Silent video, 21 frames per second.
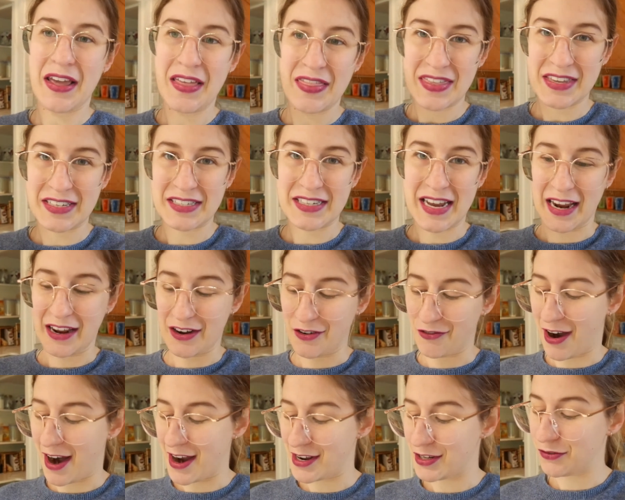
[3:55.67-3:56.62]
the second
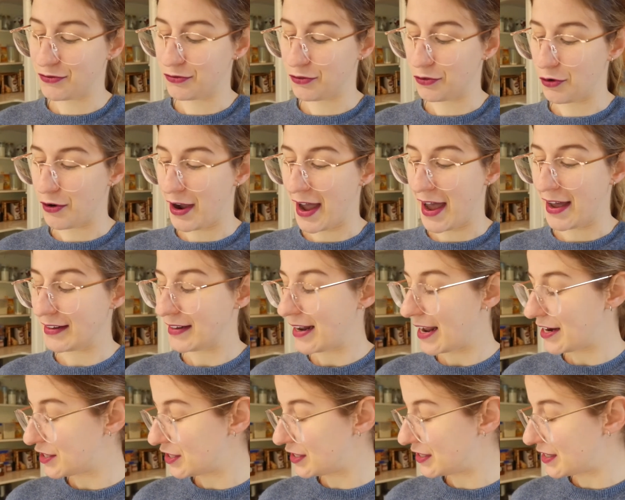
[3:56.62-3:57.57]
rice for our
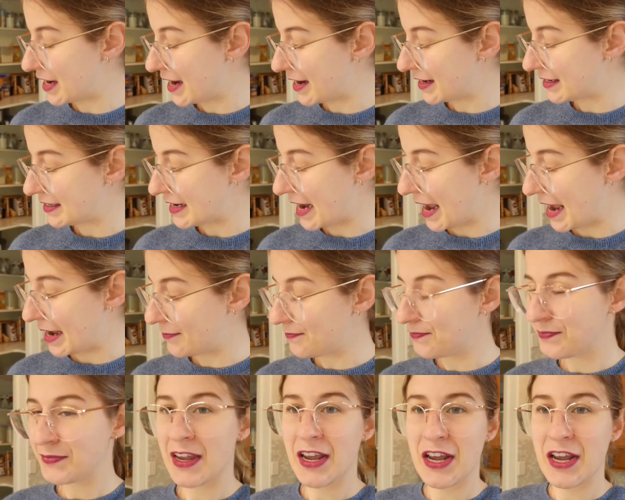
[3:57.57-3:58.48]
lunches the next day.